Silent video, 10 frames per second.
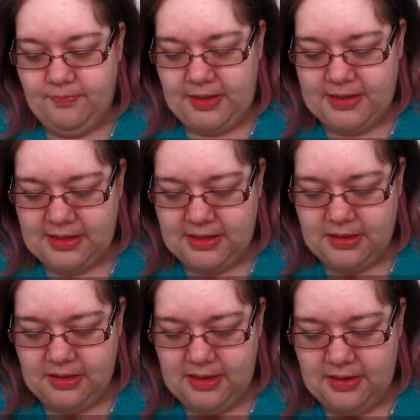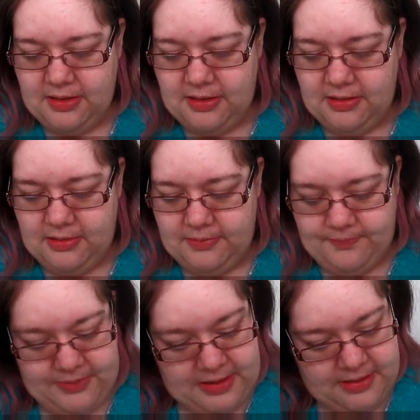It's actually the
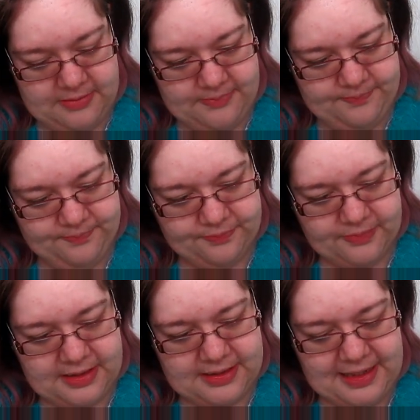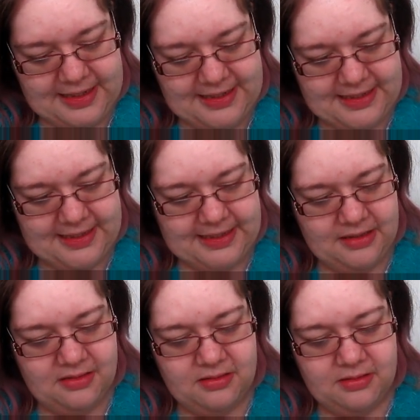
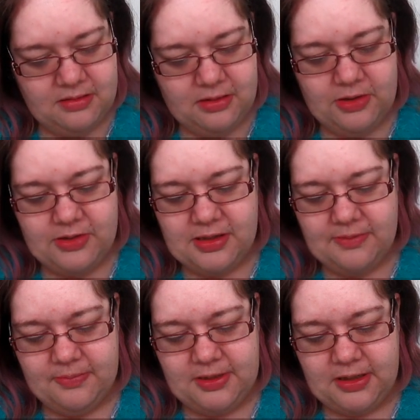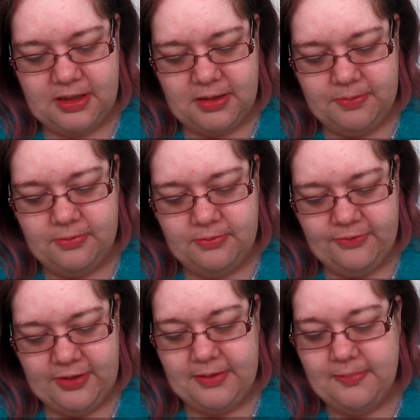Ladykin Close Up Decouple
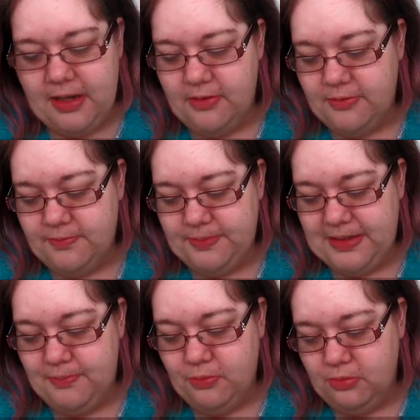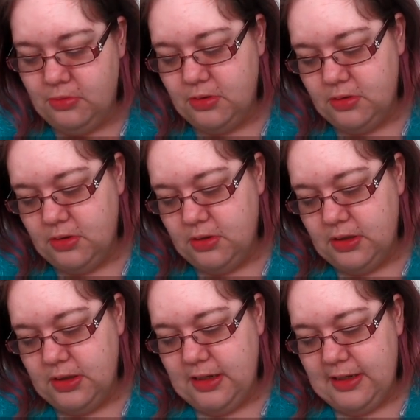Fitting Powder people.
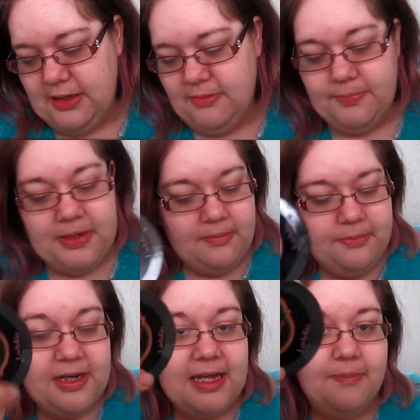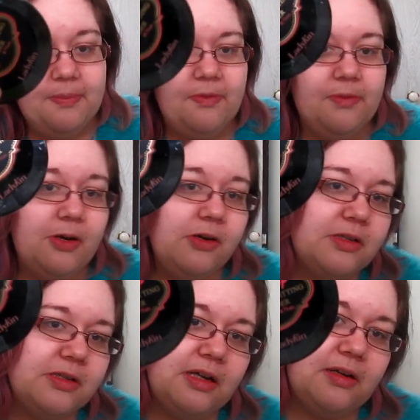But I'm pretty happy with the
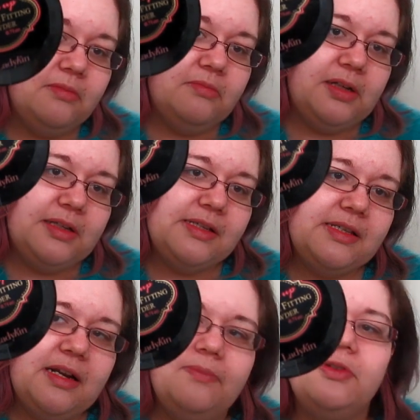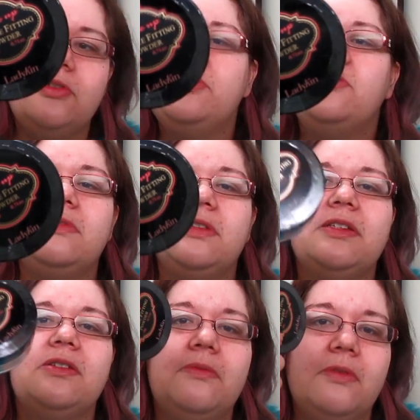box. As I said, I'm not too sure what
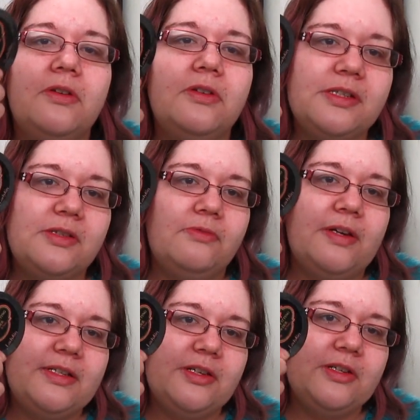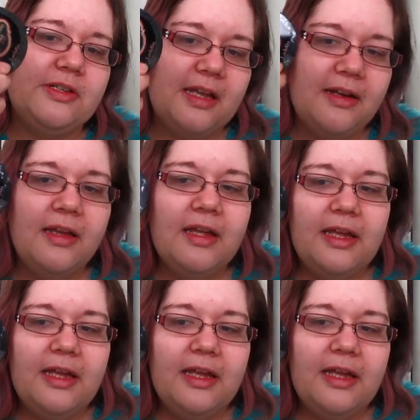this is. I'm going to still research that.